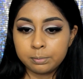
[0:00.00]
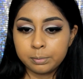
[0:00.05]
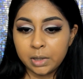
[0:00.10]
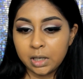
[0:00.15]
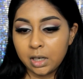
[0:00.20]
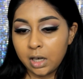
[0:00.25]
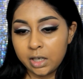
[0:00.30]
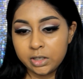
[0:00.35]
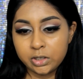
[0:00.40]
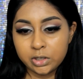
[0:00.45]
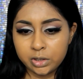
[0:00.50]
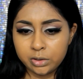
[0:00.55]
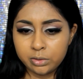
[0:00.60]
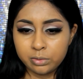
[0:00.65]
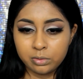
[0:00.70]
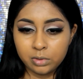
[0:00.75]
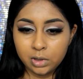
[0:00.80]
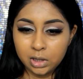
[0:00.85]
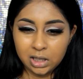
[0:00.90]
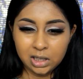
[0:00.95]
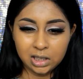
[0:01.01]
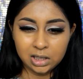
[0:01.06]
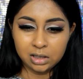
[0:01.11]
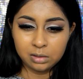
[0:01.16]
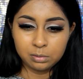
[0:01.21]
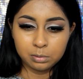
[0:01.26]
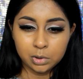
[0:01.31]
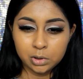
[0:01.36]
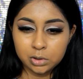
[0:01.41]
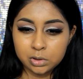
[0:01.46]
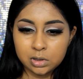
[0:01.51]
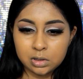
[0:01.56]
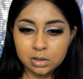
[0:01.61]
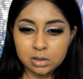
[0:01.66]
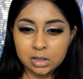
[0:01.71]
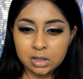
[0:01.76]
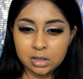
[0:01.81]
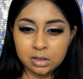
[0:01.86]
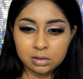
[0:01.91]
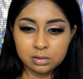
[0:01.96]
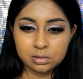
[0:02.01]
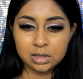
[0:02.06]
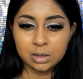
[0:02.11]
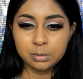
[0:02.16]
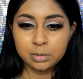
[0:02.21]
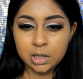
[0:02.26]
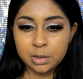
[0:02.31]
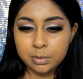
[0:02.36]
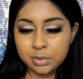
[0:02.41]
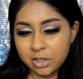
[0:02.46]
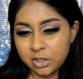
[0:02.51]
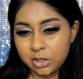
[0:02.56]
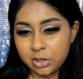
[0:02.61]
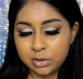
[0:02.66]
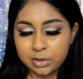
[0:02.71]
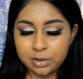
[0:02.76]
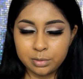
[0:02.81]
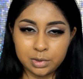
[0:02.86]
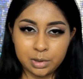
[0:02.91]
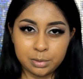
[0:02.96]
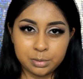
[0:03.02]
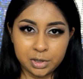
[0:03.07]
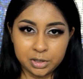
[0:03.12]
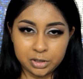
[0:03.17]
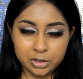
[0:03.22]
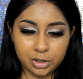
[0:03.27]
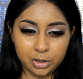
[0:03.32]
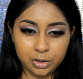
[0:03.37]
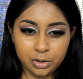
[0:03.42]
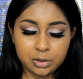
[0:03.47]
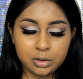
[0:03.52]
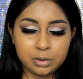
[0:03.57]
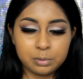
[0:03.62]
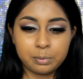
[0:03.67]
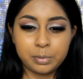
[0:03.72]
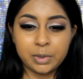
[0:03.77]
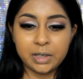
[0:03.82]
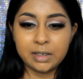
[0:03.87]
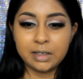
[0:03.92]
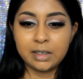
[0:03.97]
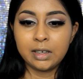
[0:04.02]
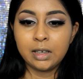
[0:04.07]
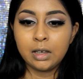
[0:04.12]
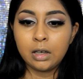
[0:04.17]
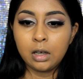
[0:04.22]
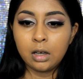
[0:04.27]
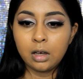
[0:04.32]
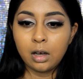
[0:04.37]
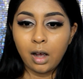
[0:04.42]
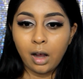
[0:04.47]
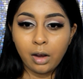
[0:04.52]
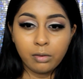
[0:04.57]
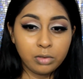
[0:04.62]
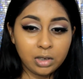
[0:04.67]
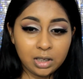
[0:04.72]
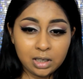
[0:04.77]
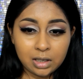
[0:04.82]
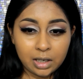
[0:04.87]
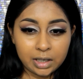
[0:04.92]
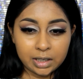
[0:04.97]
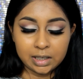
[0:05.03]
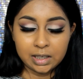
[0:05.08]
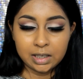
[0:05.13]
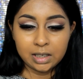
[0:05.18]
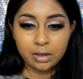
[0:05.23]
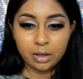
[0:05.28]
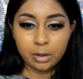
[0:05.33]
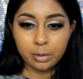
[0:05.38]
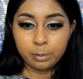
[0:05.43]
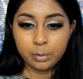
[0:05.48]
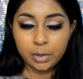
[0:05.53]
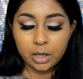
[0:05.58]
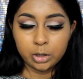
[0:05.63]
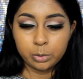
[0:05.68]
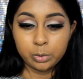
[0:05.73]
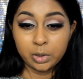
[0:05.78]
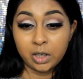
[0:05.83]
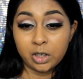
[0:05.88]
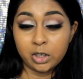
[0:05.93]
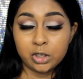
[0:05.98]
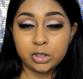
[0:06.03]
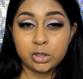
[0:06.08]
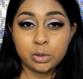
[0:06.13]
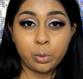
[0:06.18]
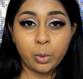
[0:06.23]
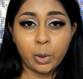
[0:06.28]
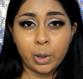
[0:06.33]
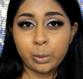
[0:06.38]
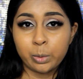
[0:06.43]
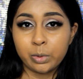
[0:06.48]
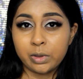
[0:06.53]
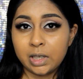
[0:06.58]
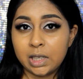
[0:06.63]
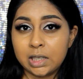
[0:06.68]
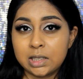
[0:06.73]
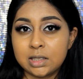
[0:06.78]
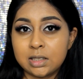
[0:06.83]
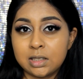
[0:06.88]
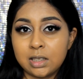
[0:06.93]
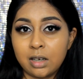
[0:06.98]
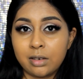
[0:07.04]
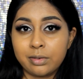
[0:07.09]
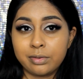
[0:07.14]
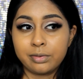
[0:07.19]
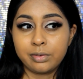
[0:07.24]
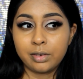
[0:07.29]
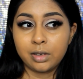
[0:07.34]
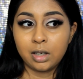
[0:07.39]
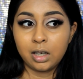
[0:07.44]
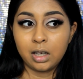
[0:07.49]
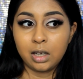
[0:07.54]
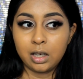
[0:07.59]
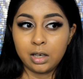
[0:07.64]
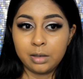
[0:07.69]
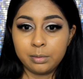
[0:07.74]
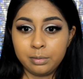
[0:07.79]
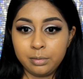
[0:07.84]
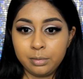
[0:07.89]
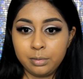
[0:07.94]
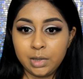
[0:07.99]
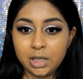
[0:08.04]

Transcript: but I don't really most of the sometimes I do sometimes I don't but I really like it um, I, when I go to work with it and stuff um,